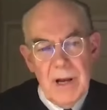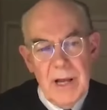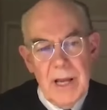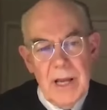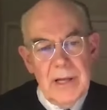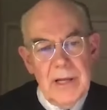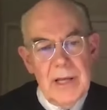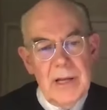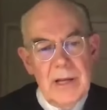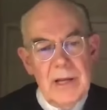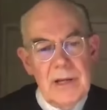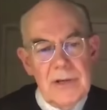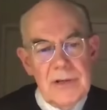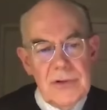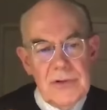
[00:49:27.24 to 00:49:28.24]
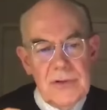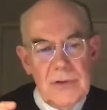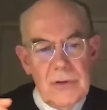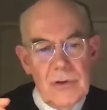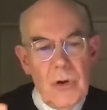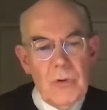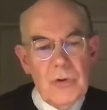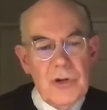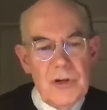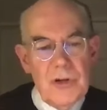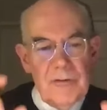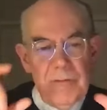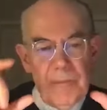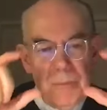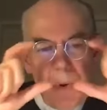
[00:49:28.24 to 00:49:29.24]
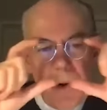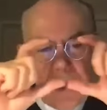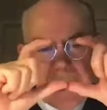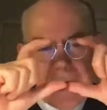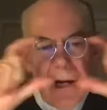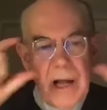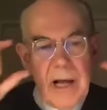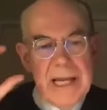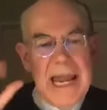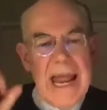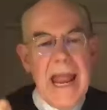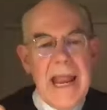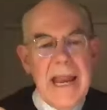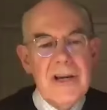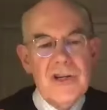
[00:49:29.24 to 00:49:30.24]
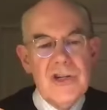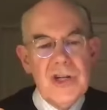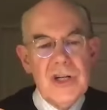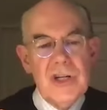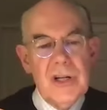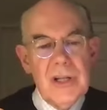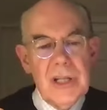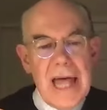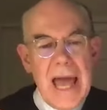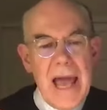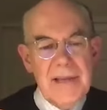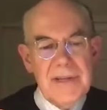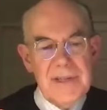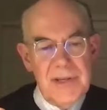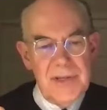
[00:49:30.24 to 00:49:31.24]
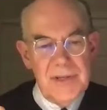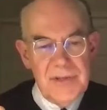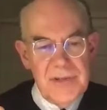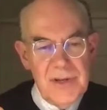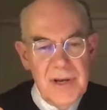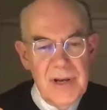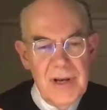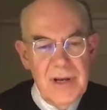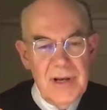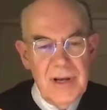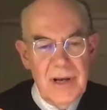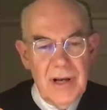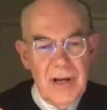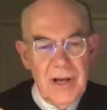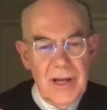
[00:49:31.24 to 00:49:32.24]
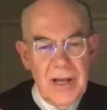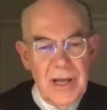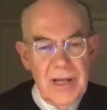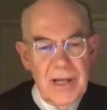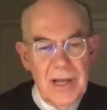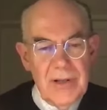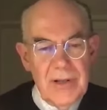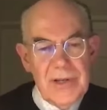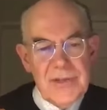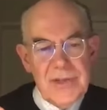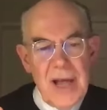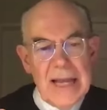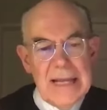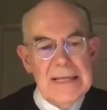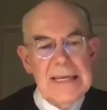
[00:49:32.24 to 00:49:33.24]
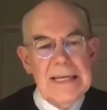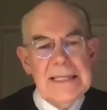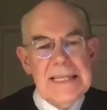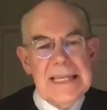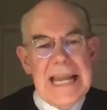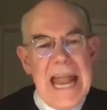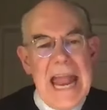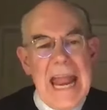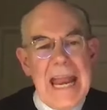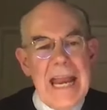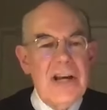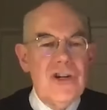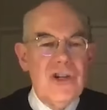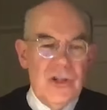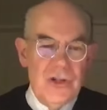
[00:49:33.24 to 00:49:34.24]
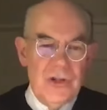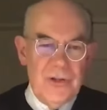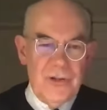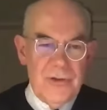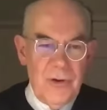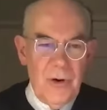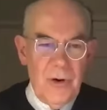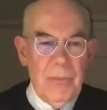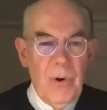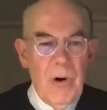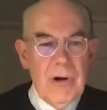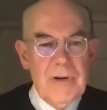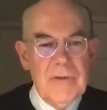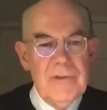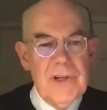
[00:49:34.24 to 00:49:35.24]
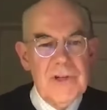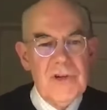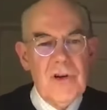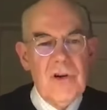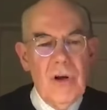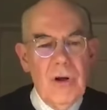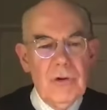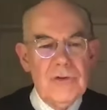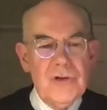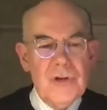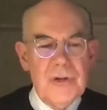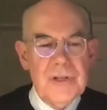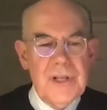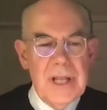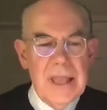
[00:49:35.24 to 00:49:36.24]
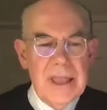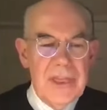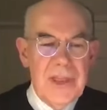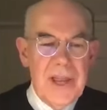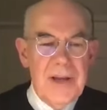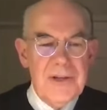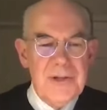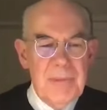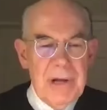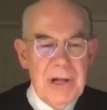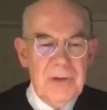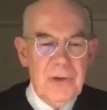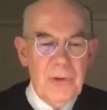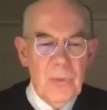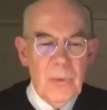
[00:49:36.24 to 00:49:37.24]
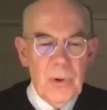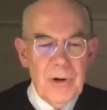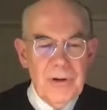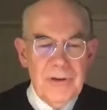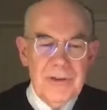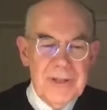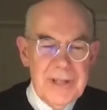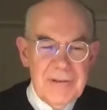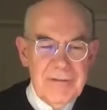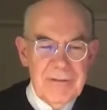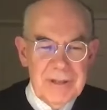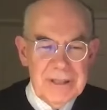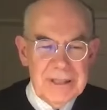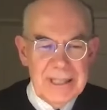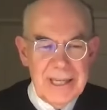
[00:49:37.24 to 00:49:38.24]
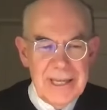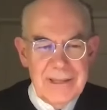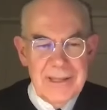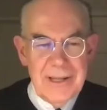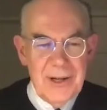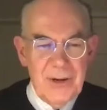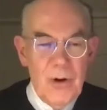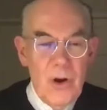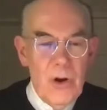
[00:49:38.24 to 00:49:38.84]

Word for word: and his notion of putting on Asian glasses and this idea that Asians are part of this culture that thinks about the world differently than